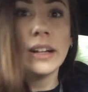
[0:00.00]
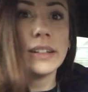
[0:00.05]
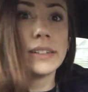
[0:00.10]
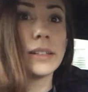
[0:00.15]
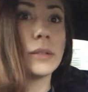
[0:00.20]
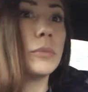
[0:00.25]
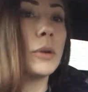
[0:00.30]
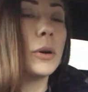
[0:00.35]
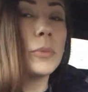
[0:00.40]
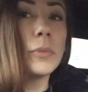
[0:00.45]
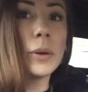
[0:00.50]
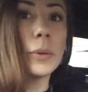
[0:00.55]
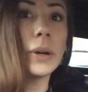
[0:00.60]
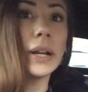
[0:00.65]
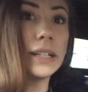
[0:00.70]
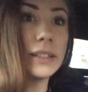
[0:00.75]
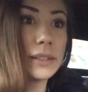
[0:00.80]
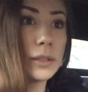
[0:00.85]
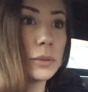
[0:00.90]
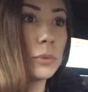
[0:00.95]
So I'm on my
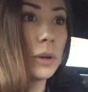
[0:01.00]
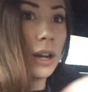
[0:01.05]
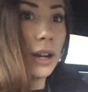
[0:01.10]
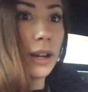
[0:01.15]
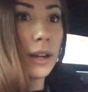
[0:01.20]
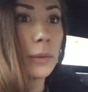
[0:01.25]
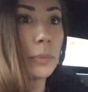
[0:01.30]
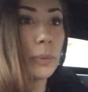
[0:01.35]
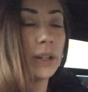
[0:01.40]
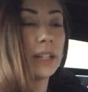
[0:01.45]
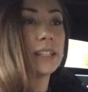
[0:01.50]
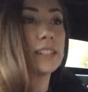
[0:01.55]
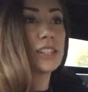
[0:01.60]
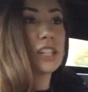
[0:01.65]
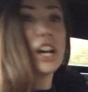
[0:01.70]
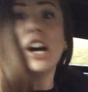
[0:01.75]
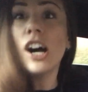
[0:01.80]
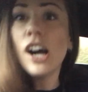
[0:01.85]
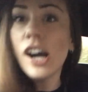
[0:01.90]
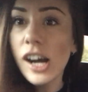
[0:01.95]
way into work, but it's
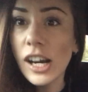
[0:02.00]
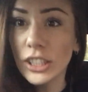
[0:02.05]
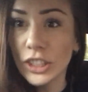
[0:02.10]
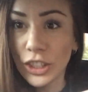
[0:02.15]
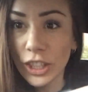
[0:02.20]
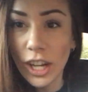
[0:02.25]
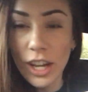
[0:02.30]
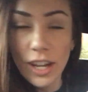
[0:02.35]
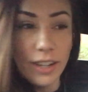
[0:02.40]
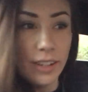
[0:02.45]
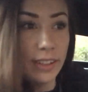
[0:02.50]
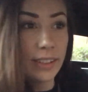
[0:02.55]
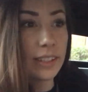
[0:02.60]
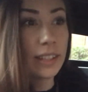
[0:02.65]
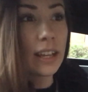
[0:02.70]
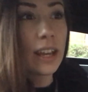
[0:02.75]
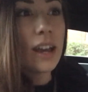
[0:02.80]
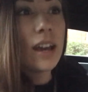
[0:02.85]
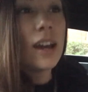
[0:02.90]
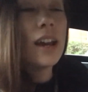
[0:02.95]

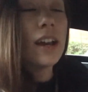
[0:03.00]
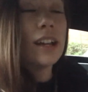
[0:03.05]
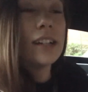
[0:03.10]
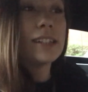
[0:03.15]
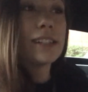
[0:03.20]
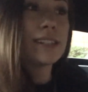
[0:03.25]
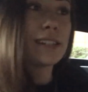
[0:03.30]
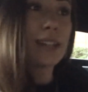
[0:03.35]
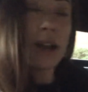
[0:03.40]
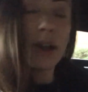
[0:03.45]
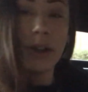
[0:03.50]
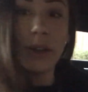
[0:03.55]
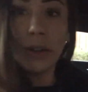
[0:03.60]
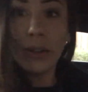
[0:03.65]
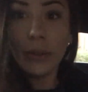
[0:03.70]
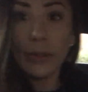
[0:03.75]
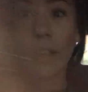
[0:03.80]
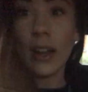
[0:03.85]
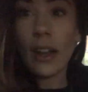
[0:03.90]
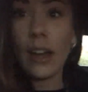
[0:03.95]
urgent.
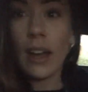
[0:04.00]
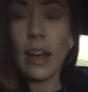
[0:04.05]
So